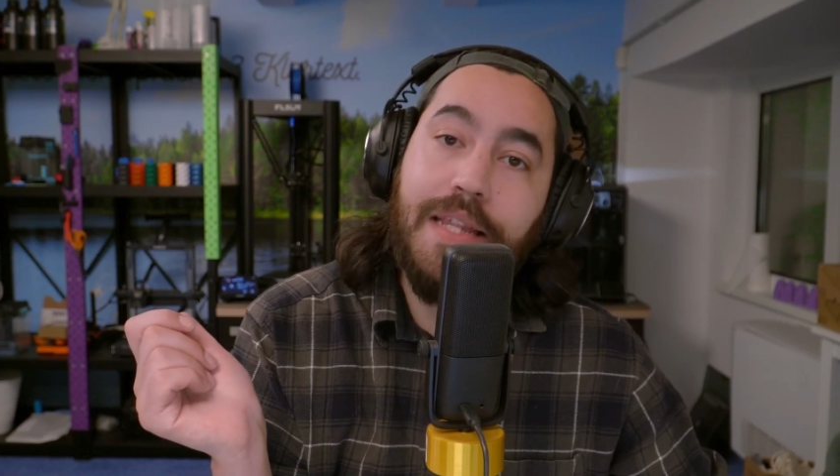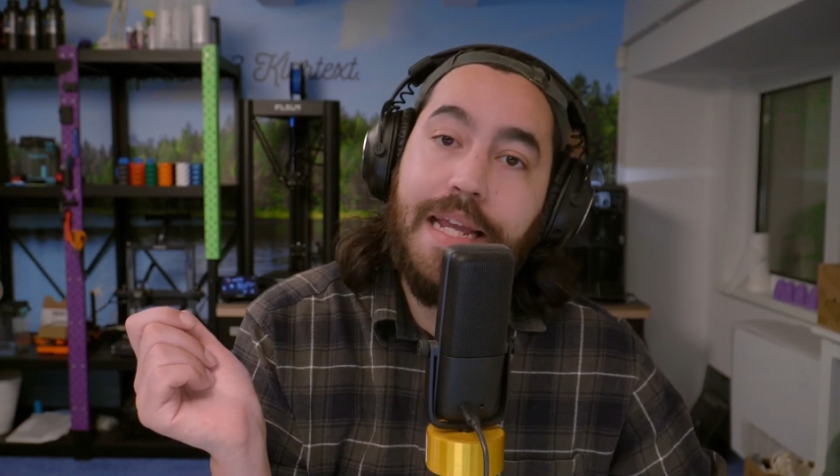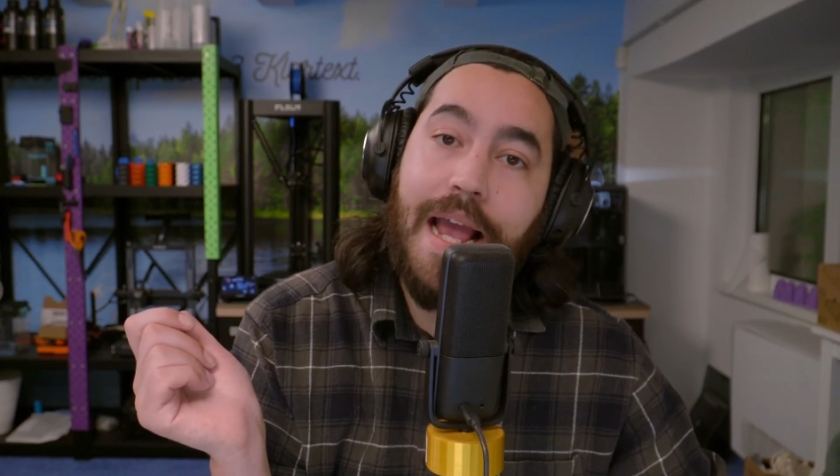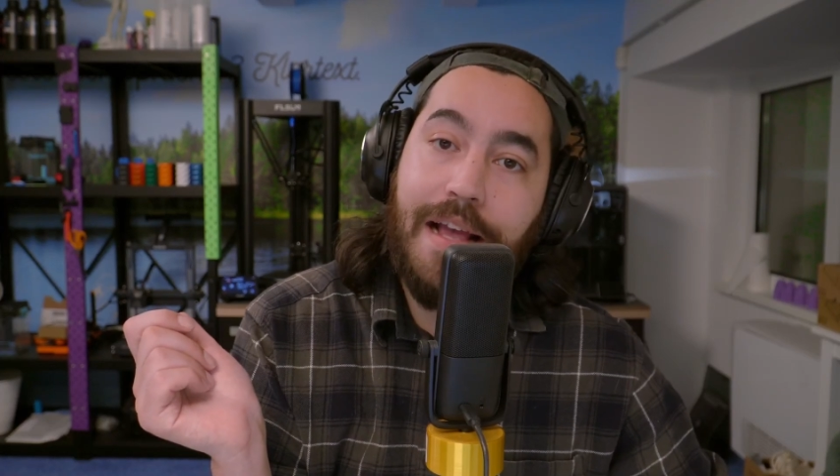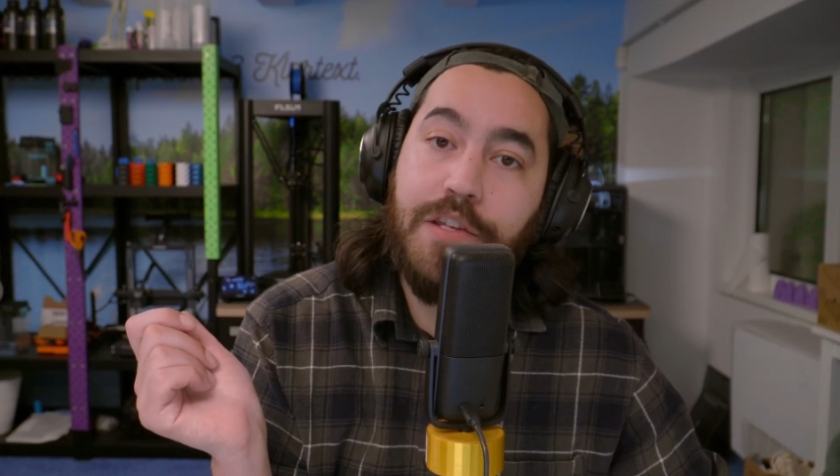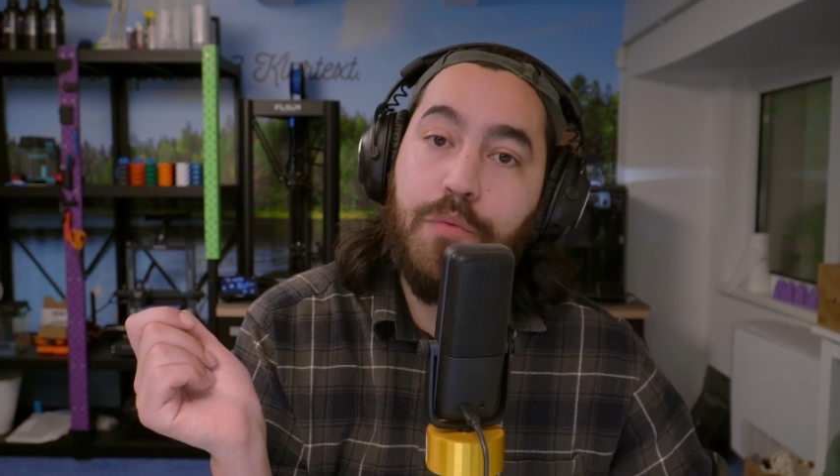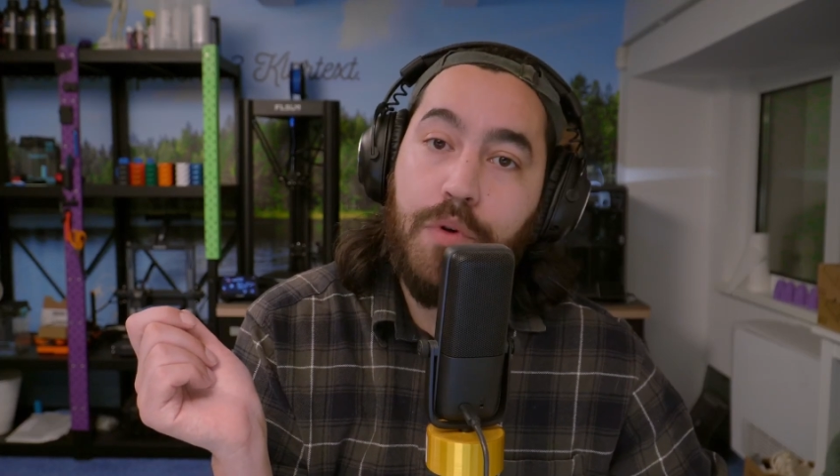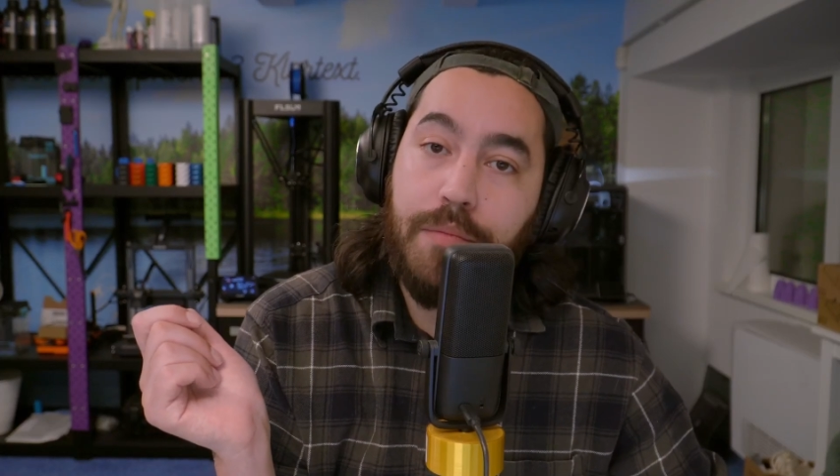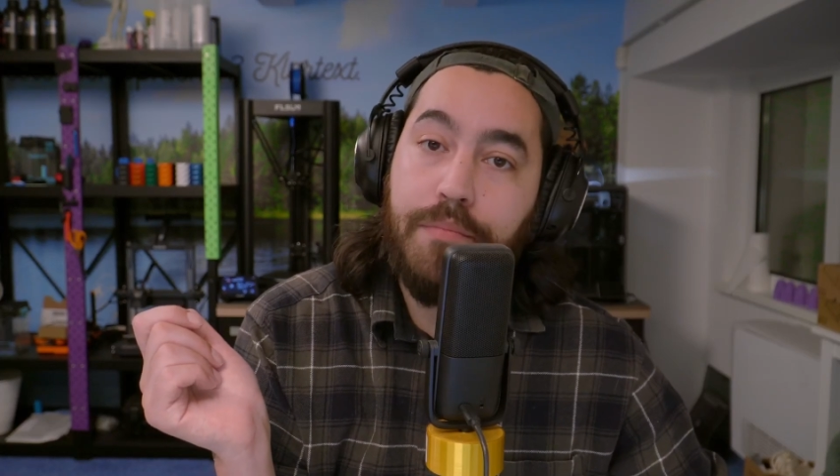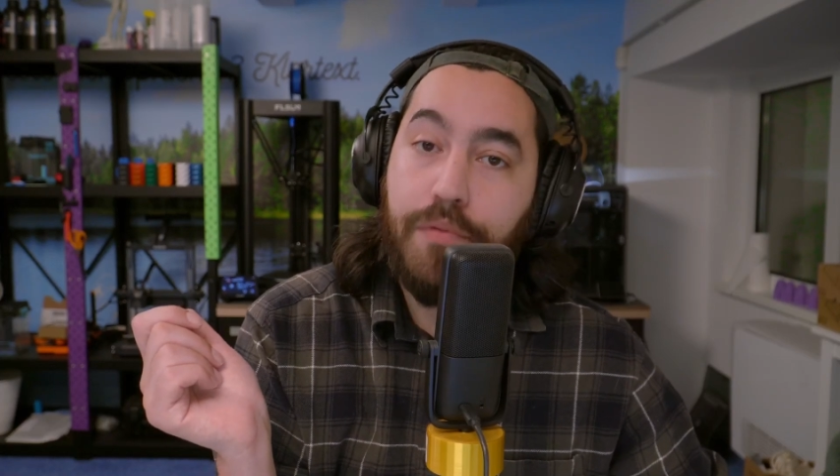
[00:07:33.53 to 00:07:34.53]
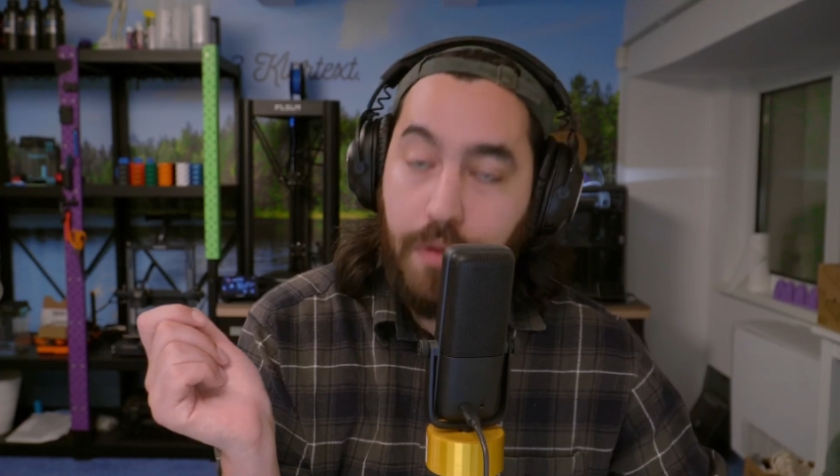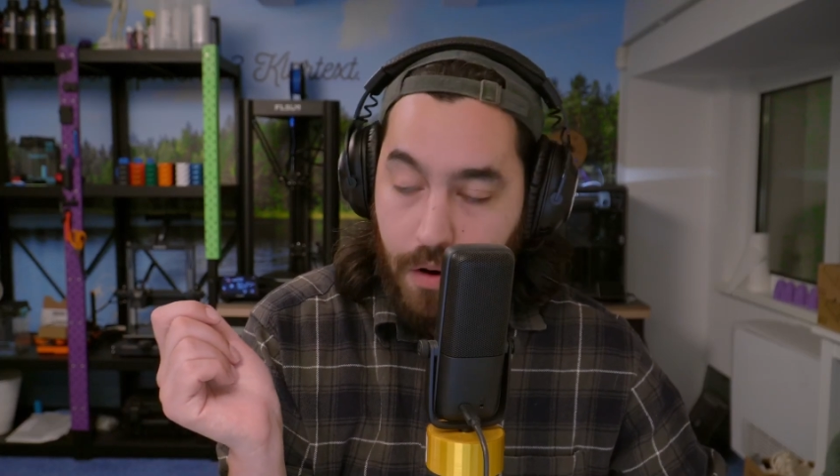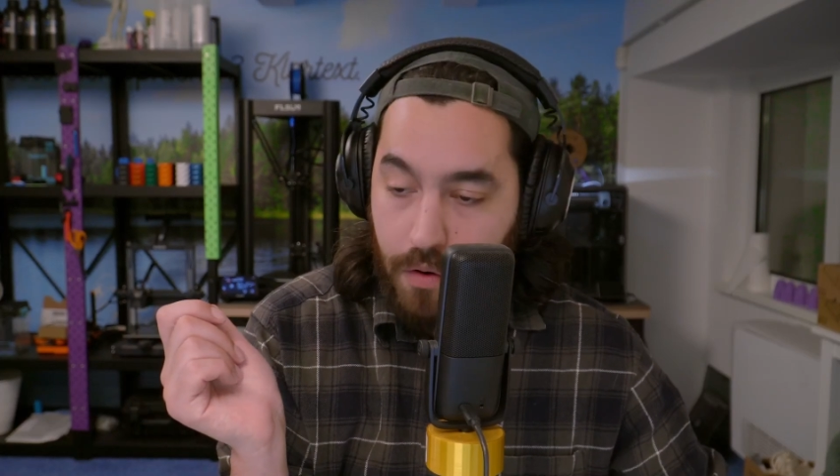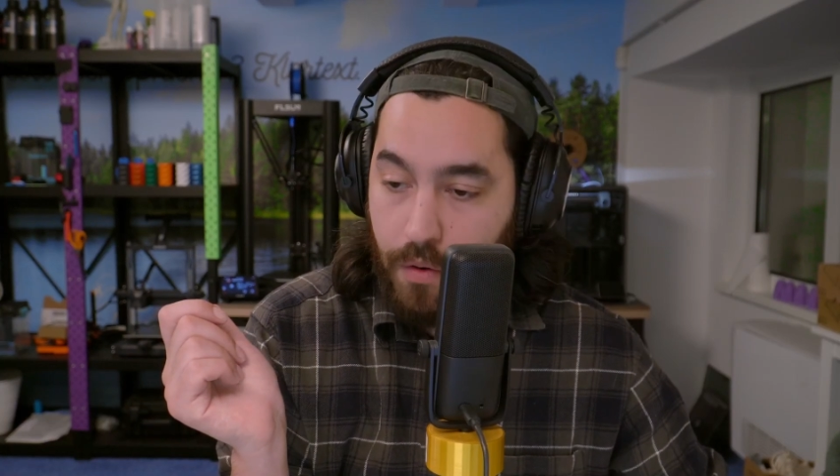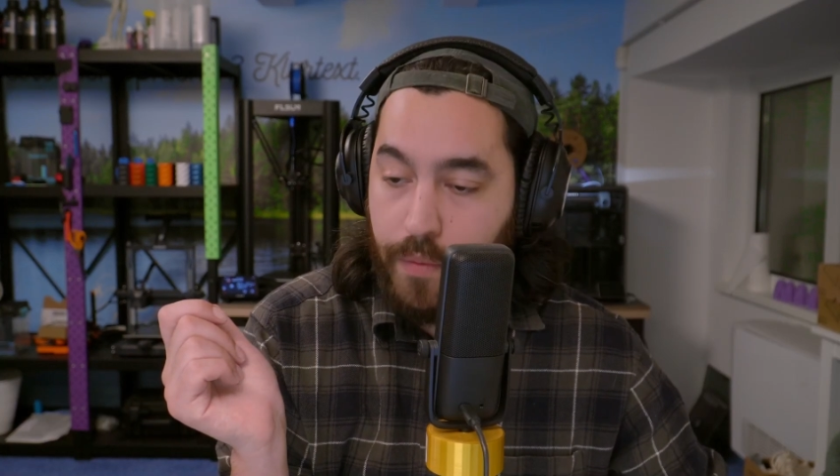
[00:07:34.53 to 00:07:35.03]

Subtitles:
the S1 Pro,